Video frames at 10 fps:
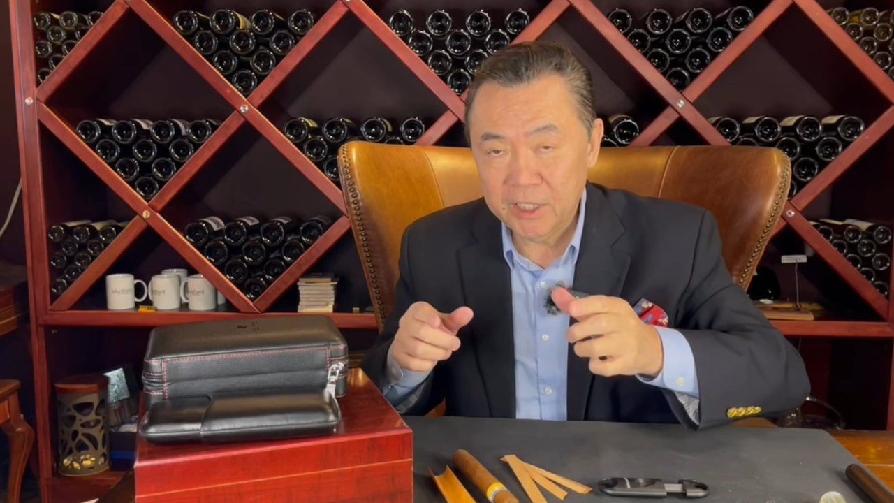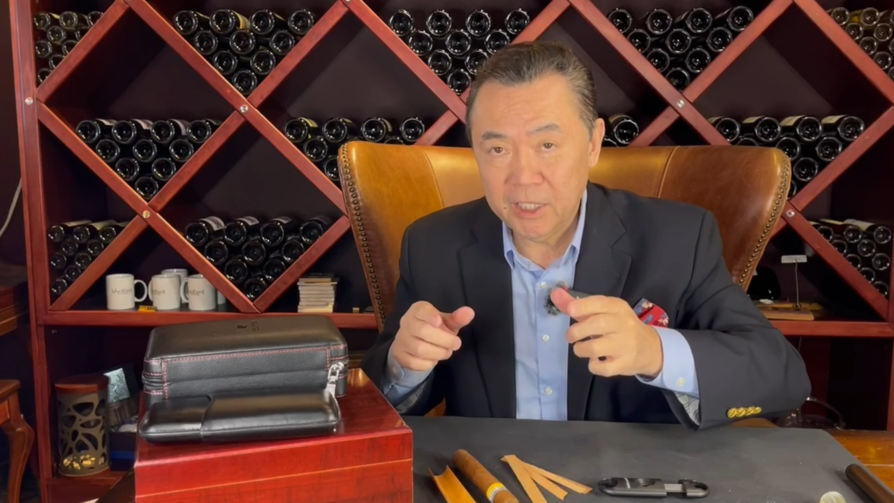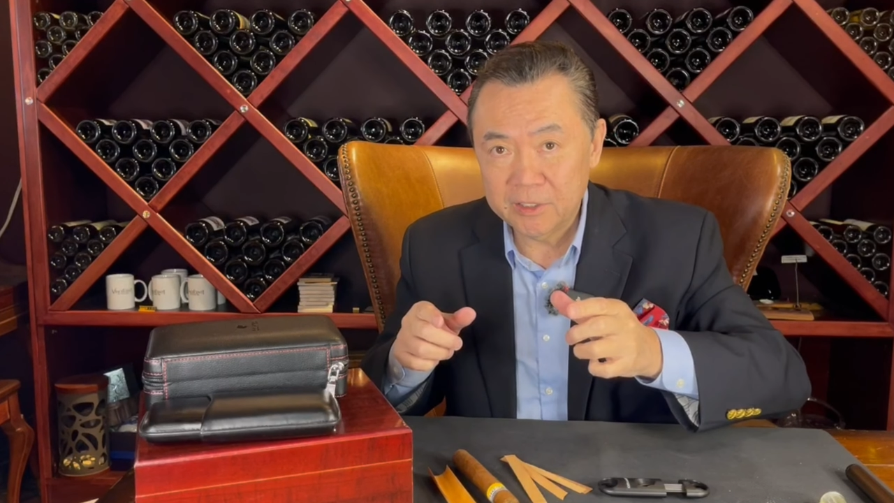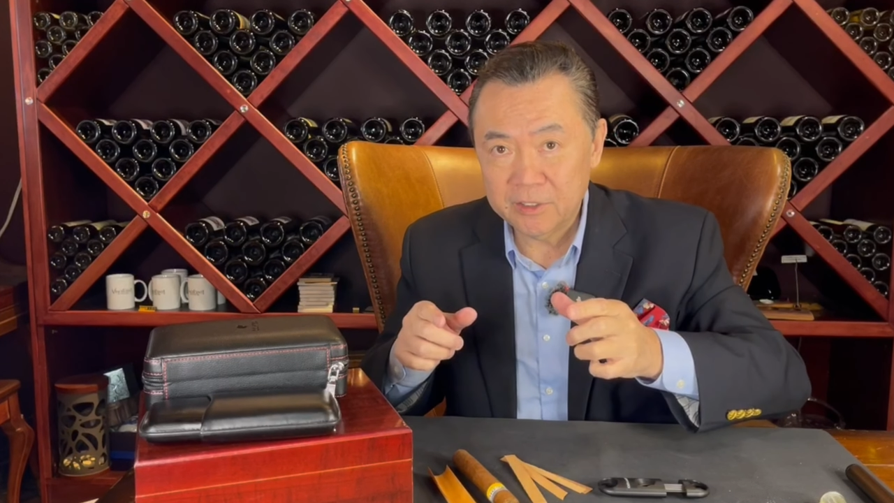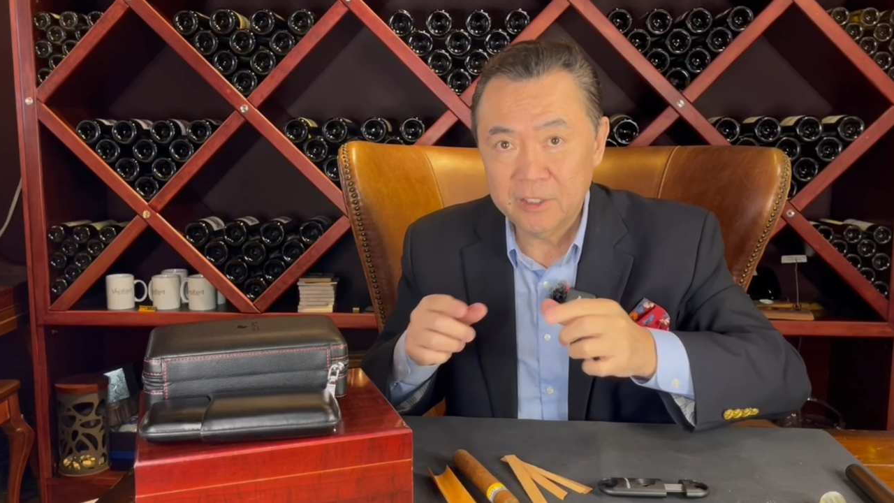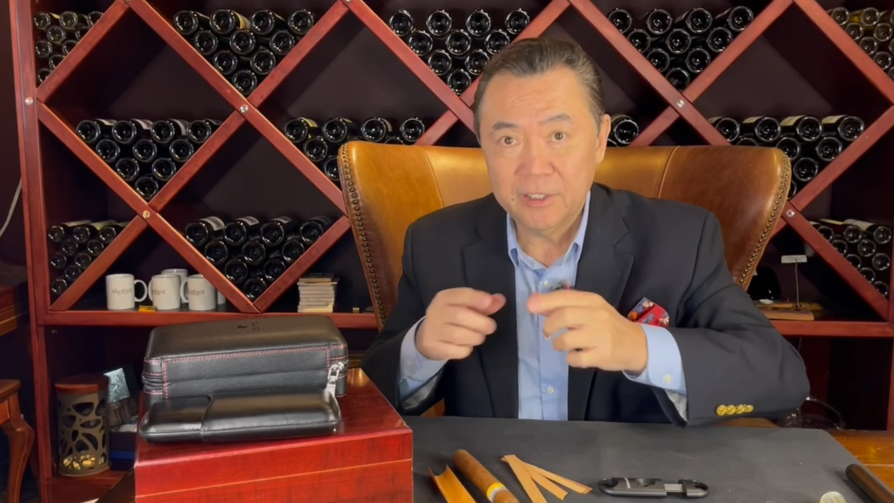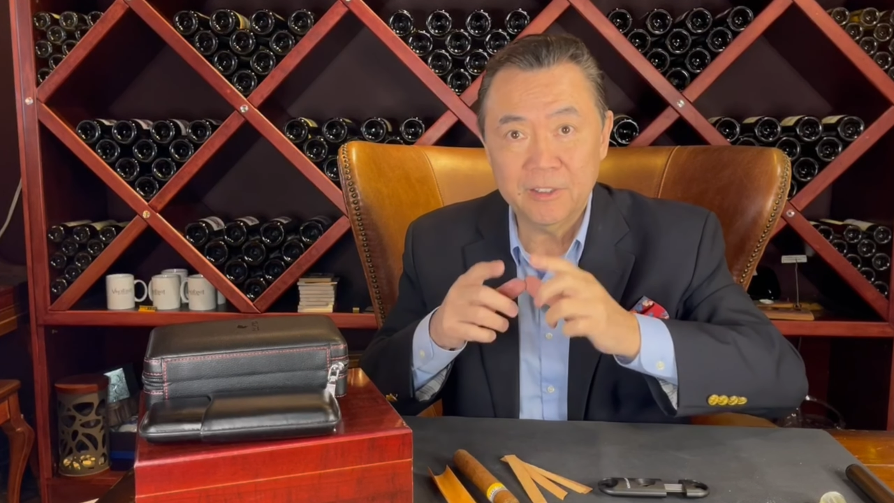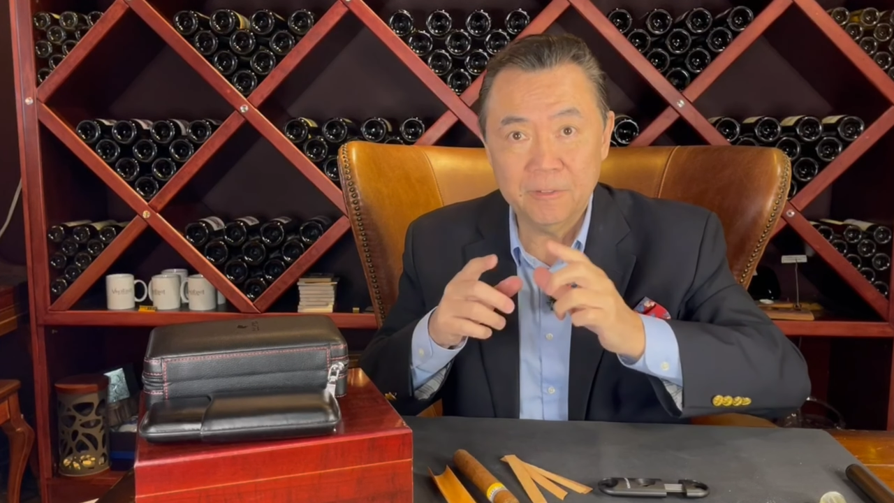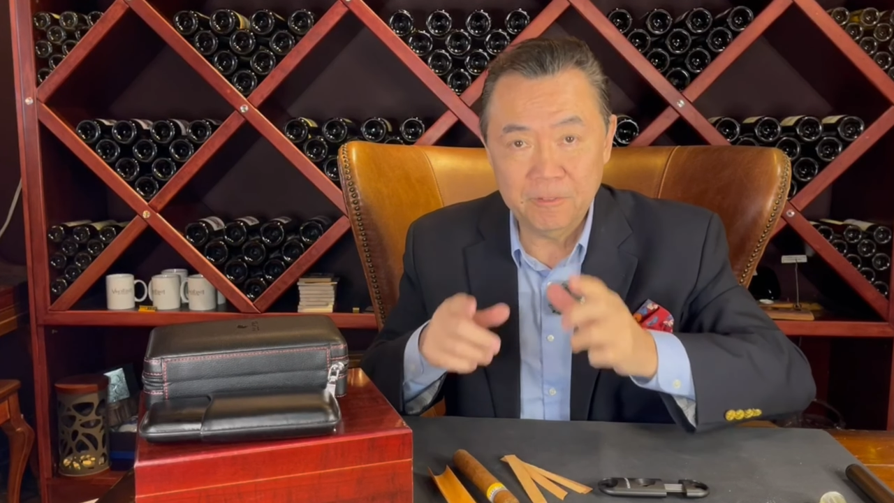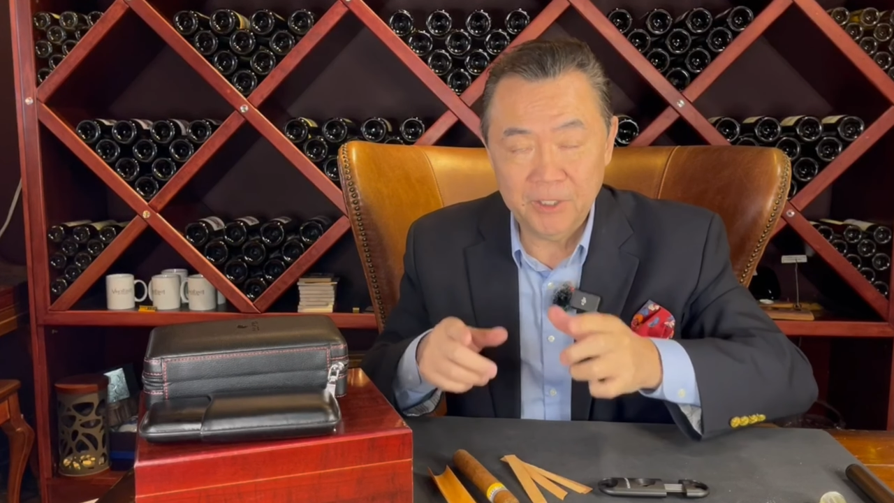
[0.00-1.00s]
cut,
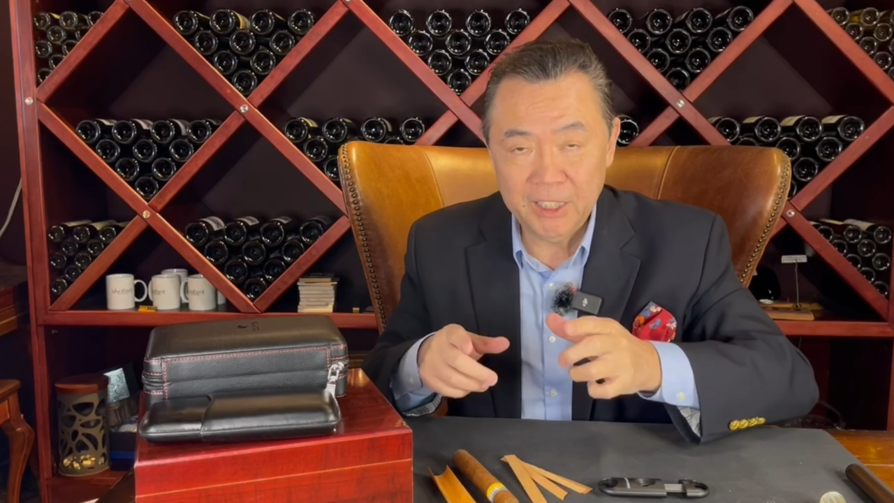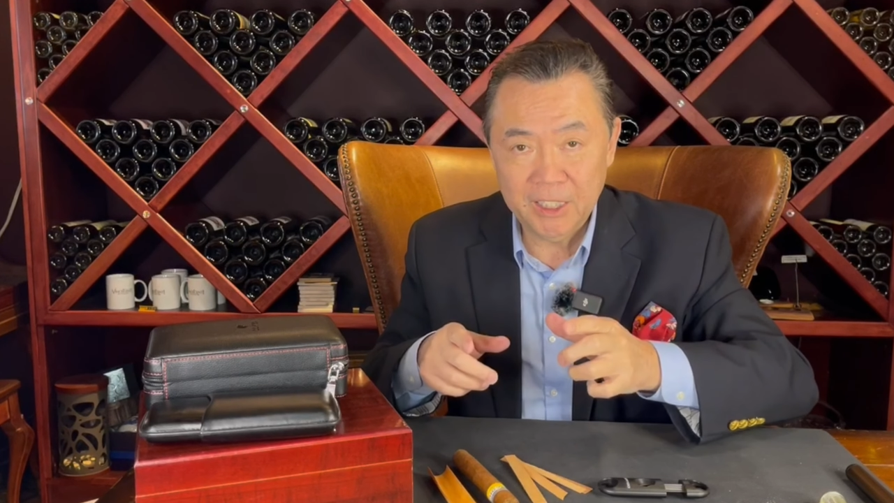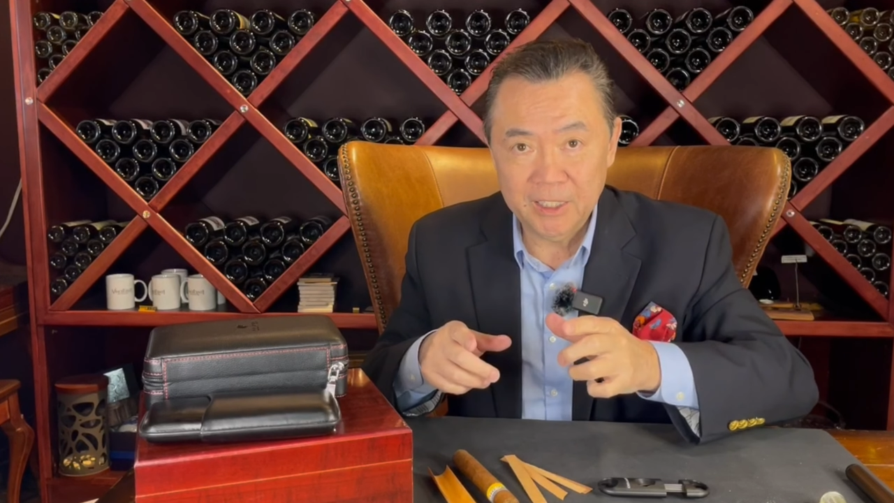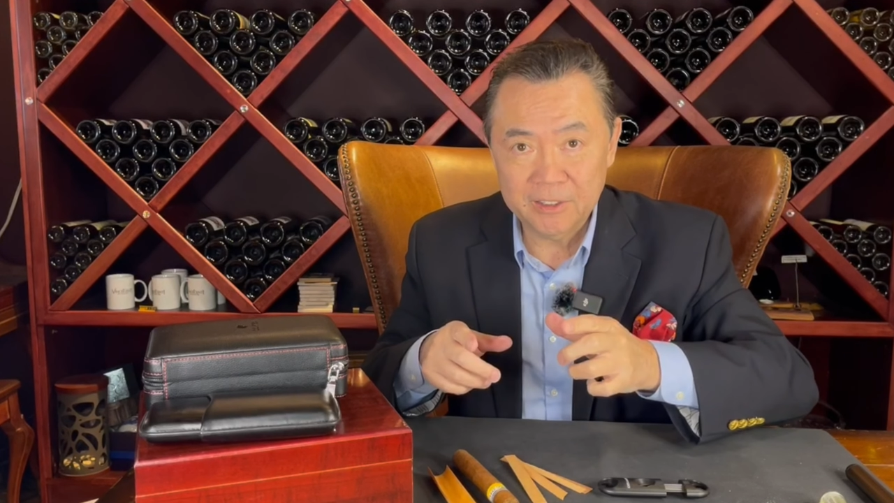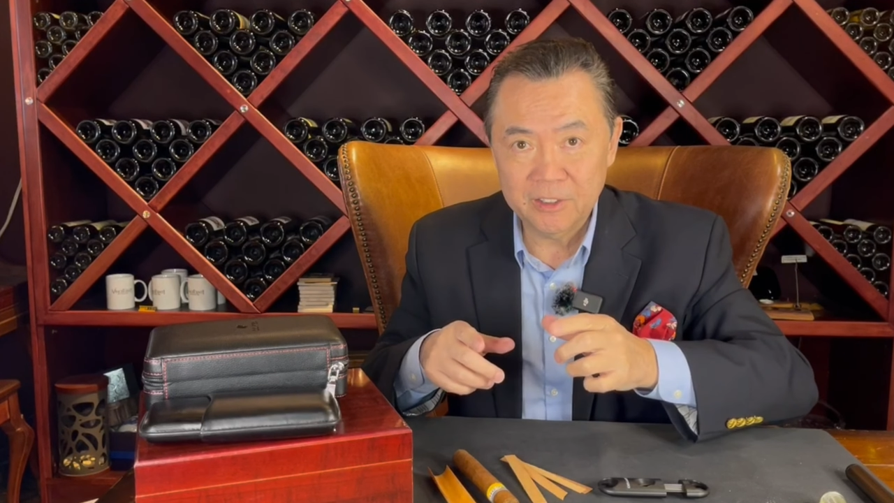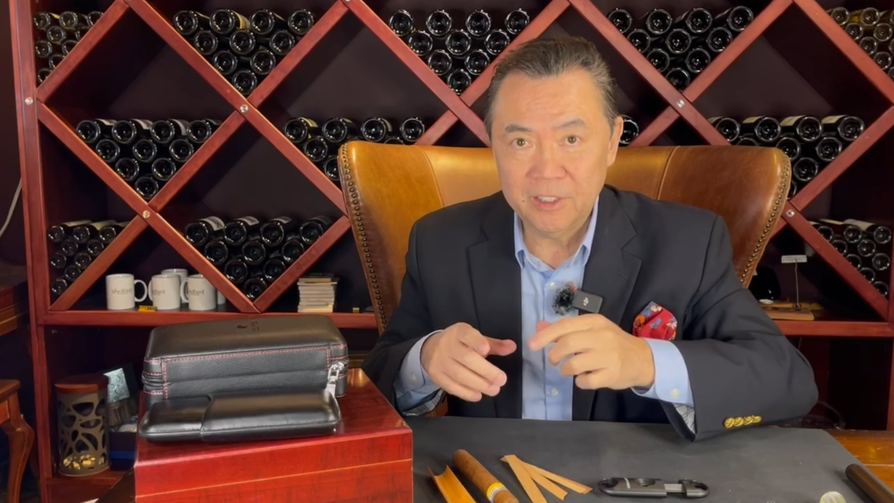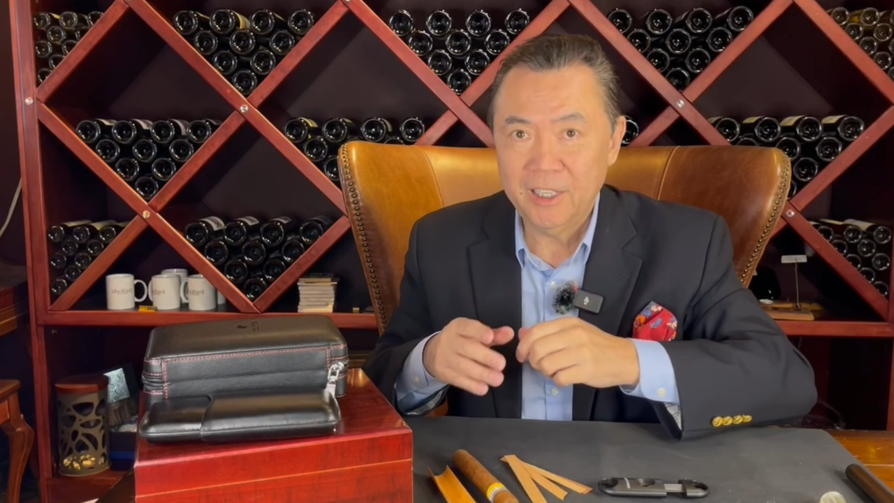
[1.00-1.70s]
the V cut,